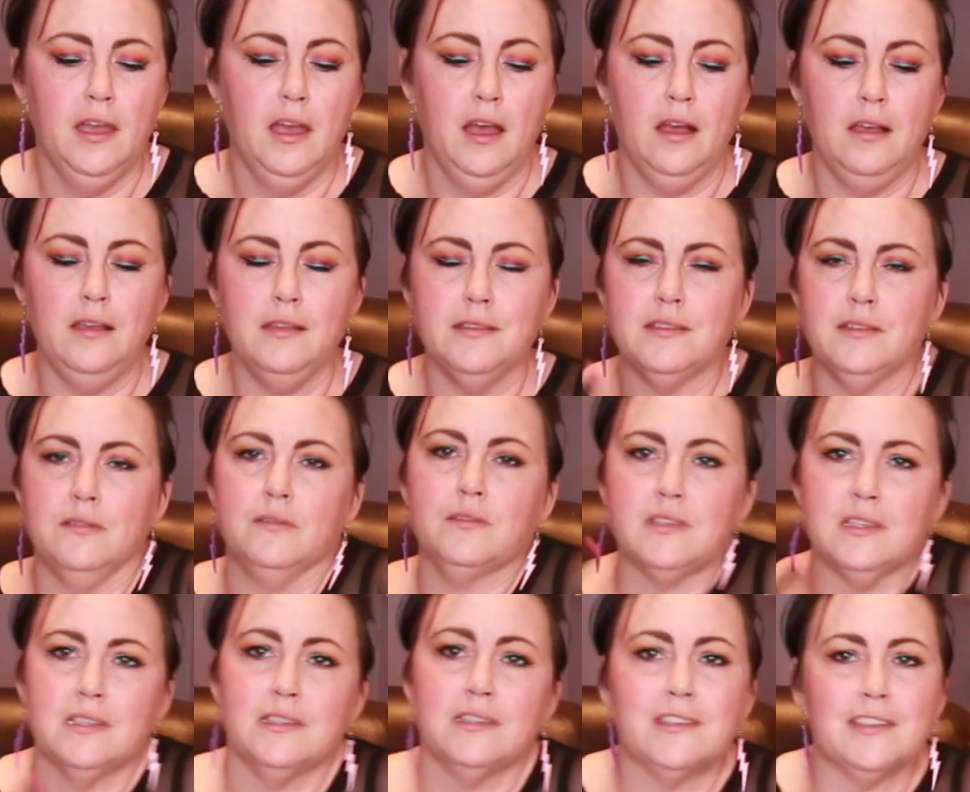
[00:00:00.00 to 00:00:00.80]
Also,
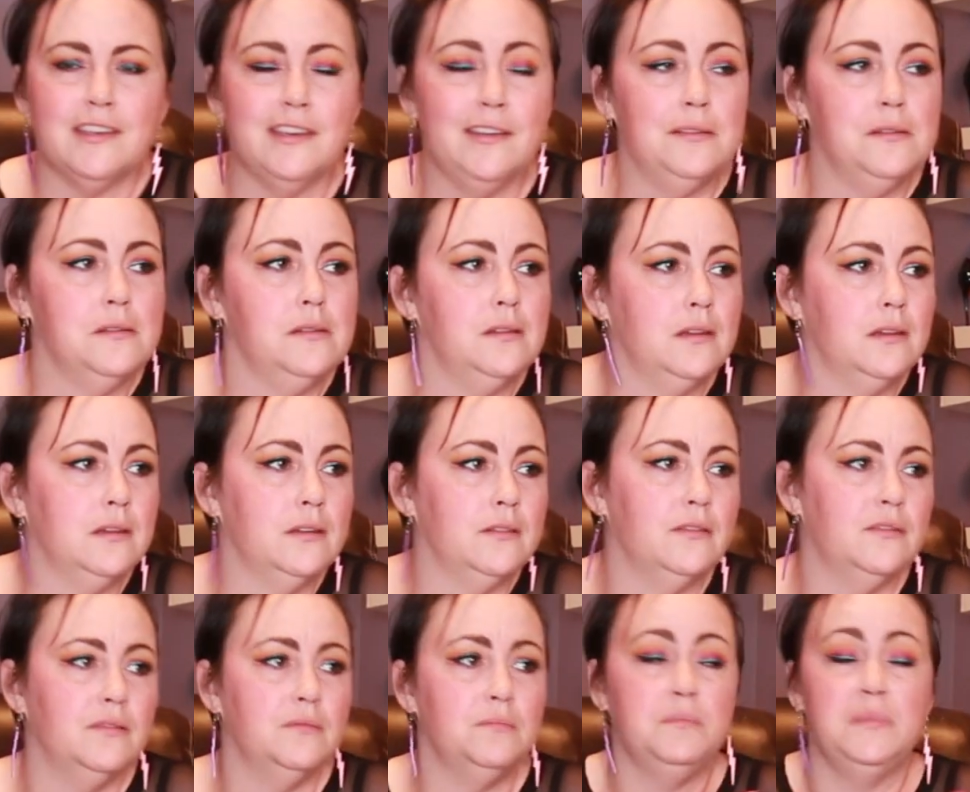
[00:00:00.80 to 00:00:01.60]
since I've
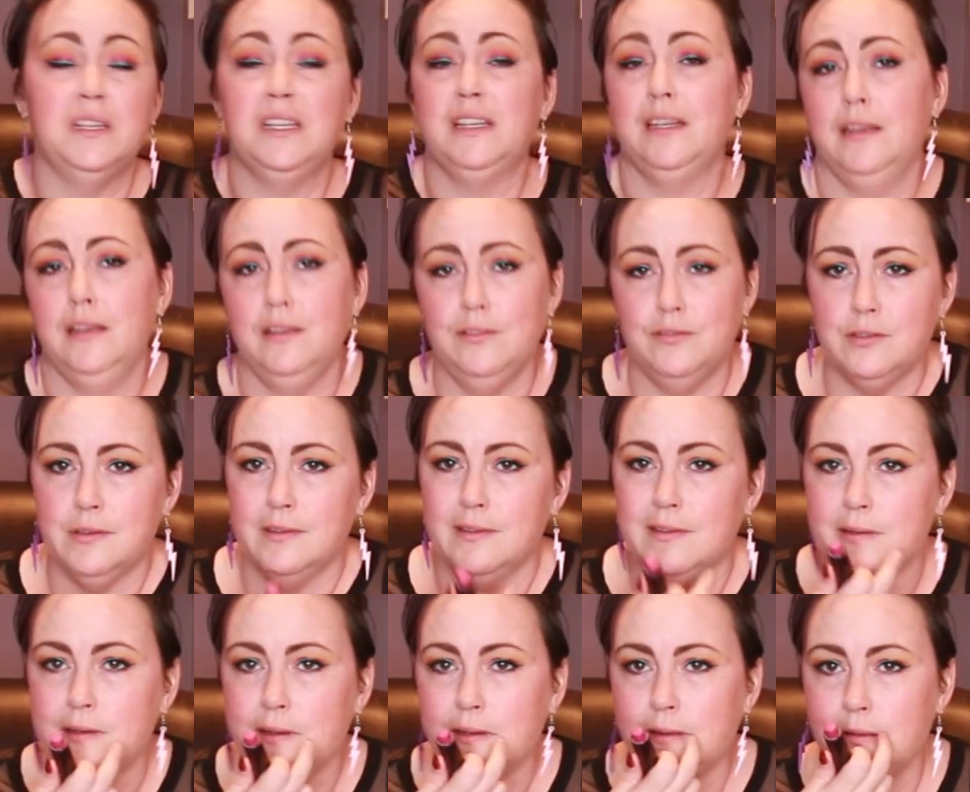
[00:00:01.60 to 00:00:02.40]
been
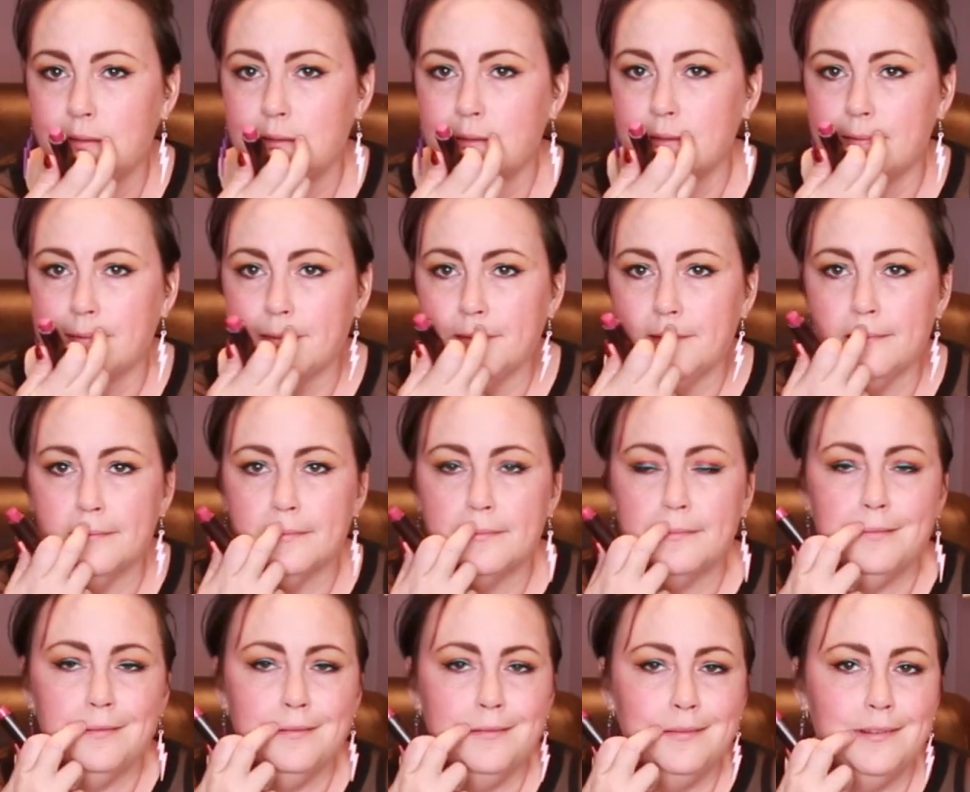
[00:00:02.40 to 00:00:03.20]
aging, I got these little
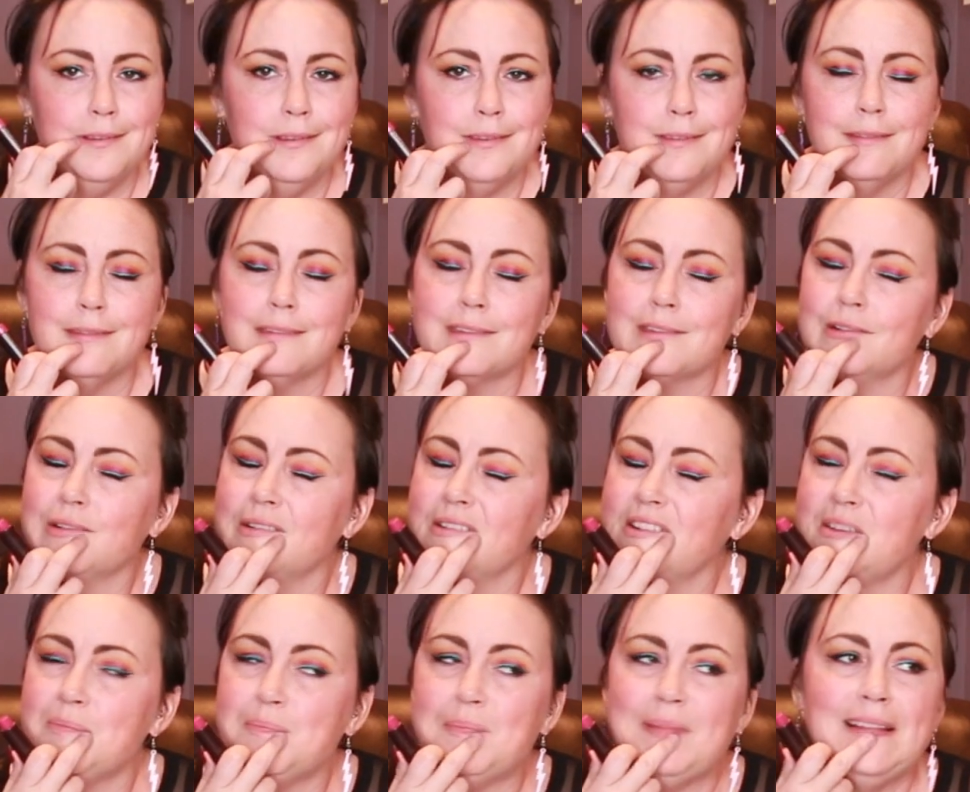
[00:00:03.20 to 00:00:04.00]
creases
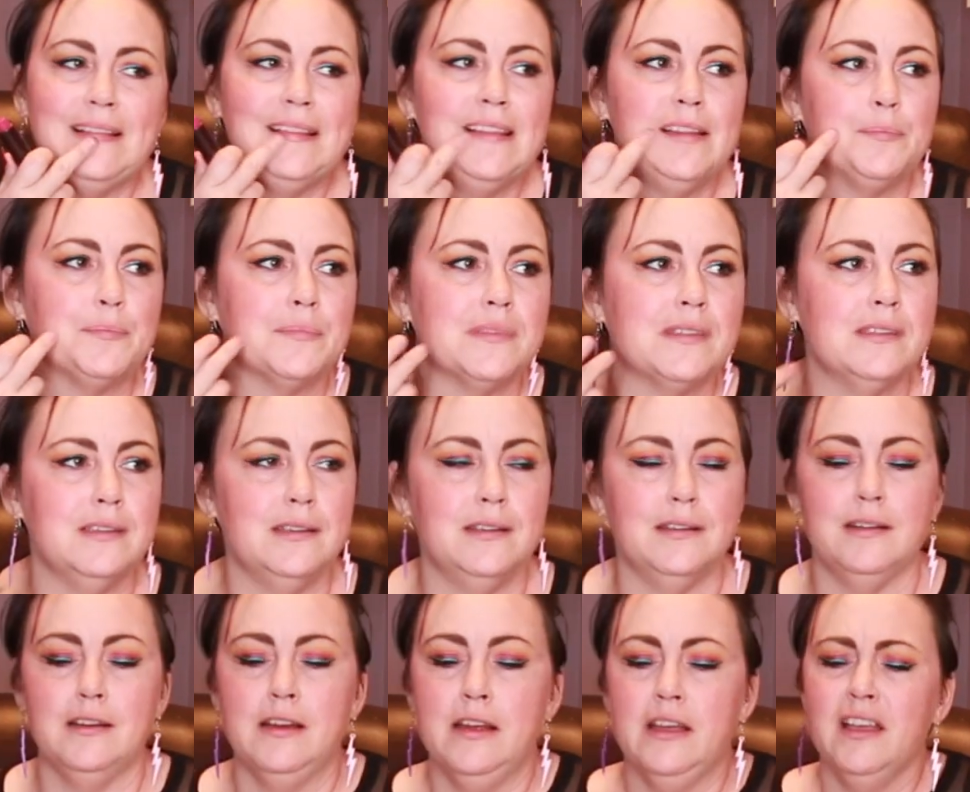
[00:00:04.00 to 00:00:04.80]
around my lips
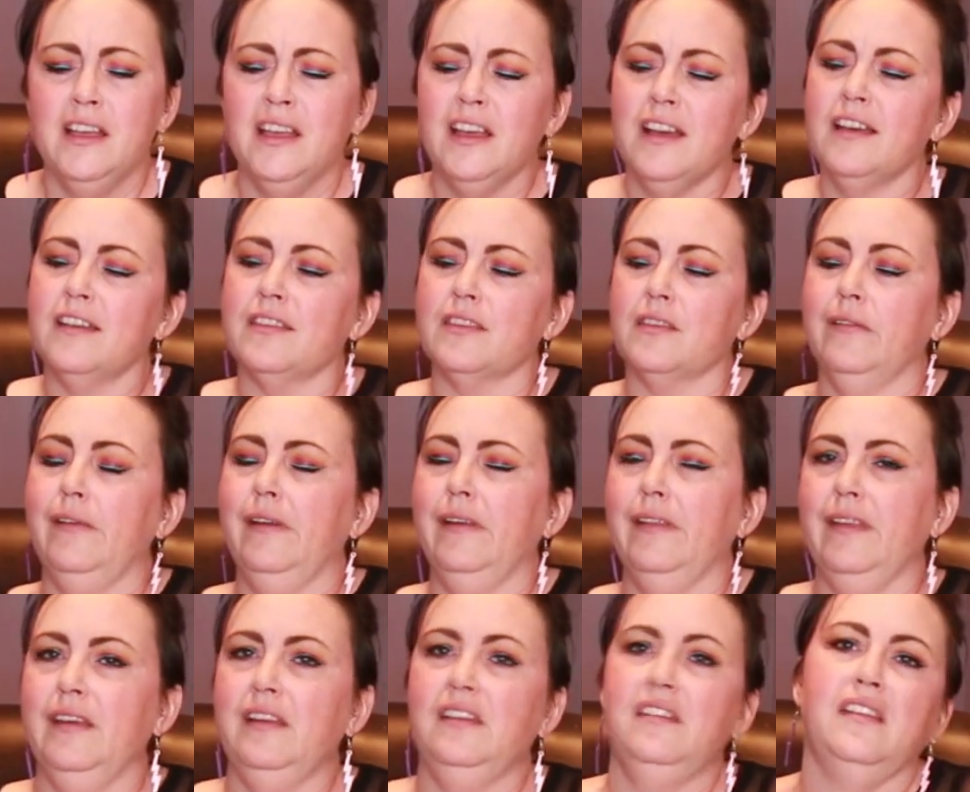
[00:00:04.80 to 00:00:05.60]
here, so I
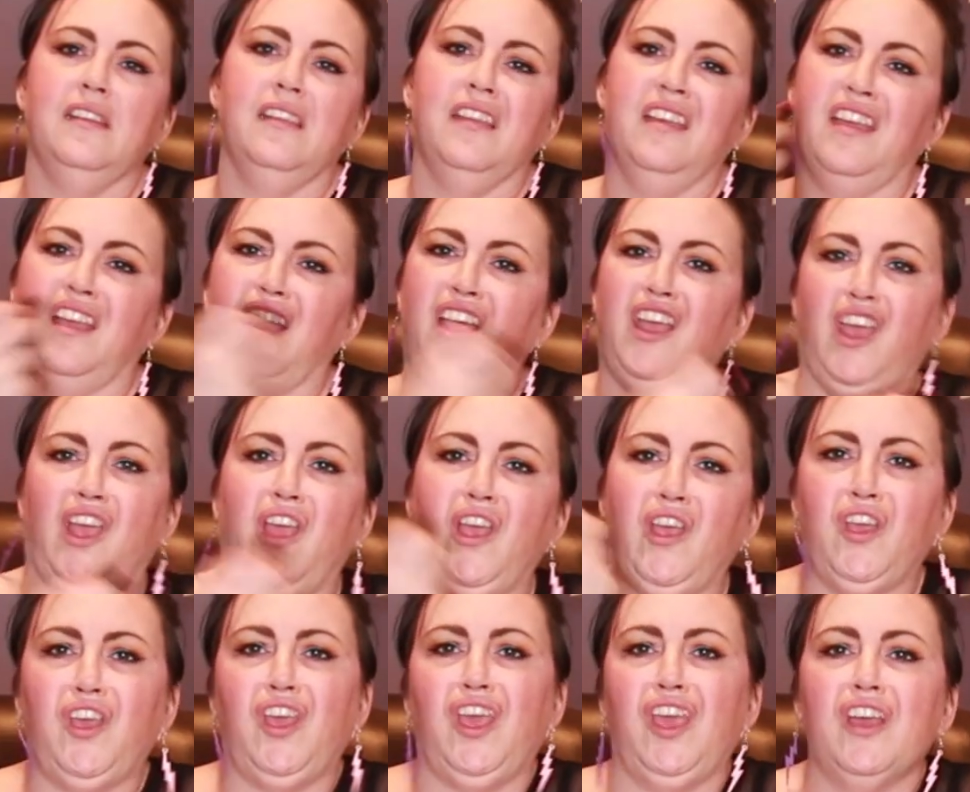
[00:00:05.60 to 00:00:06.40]
don't like to like
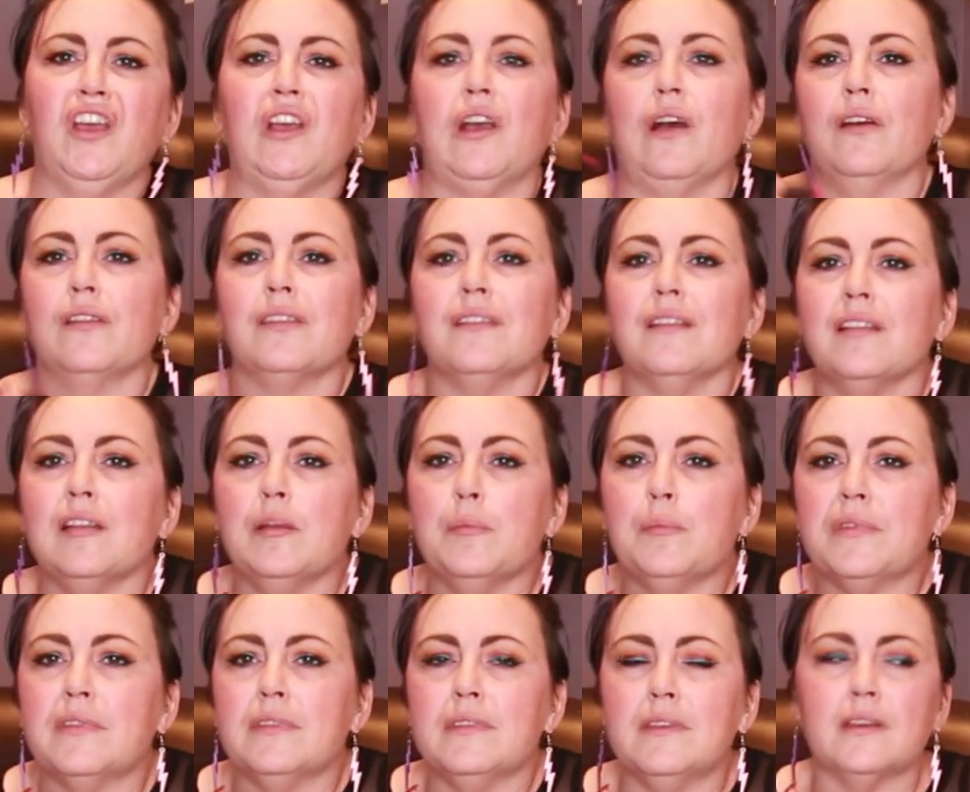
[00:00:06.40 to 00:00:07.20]
cake on the
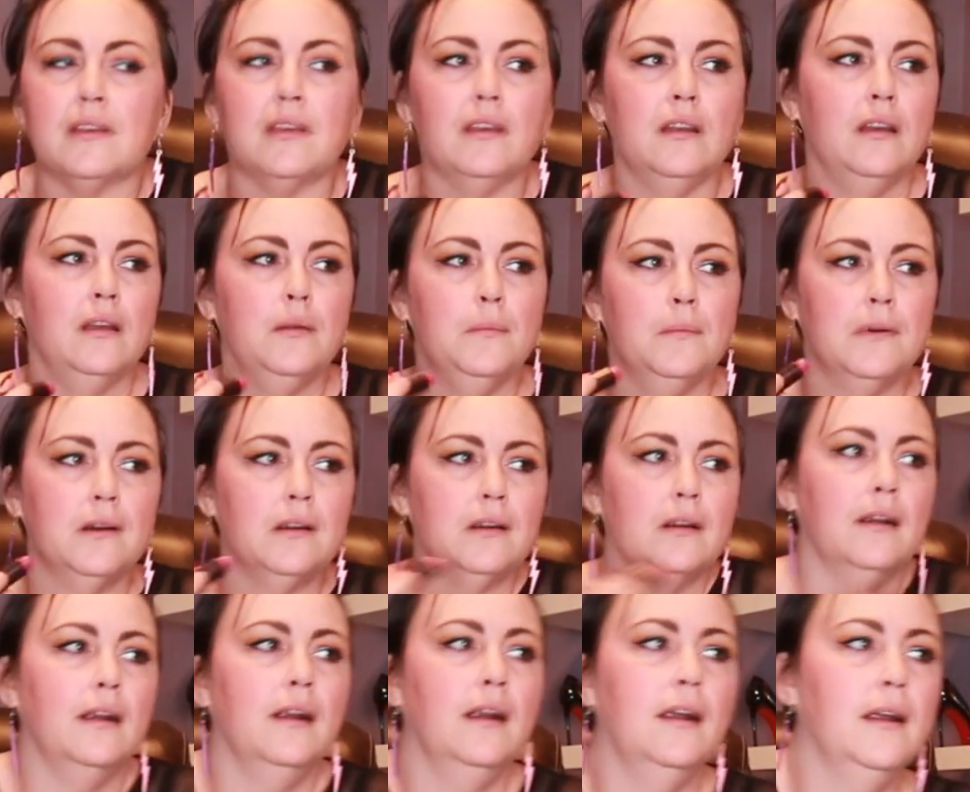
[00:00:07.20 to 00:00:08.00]
lipstick
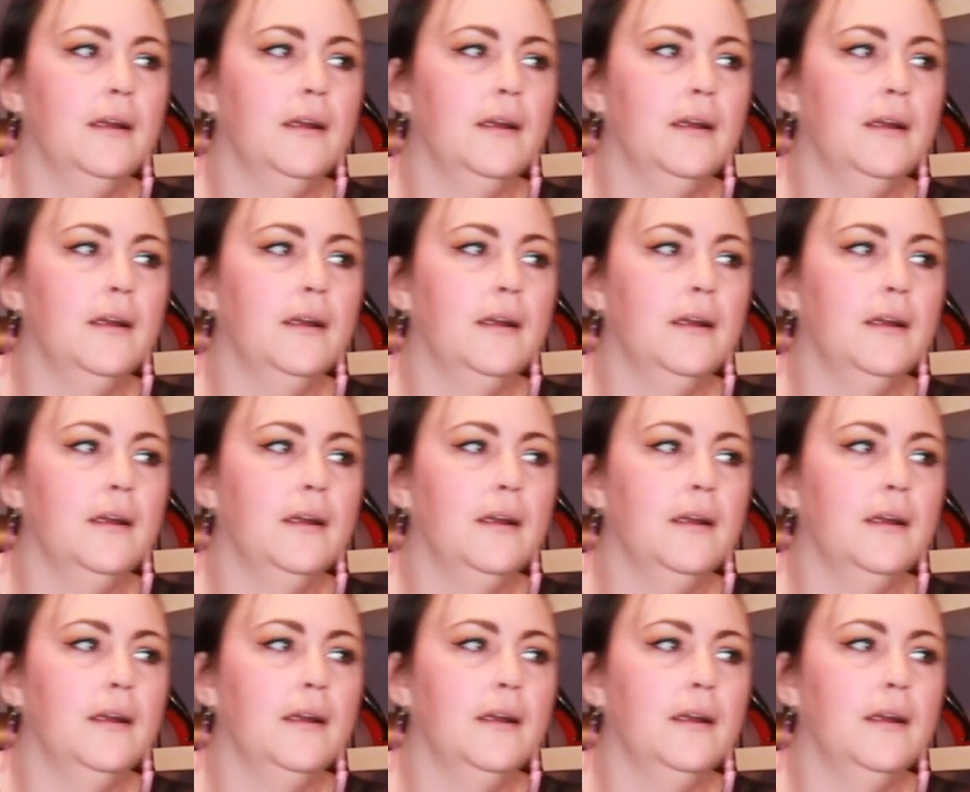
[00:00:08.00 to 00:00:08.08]
anymore.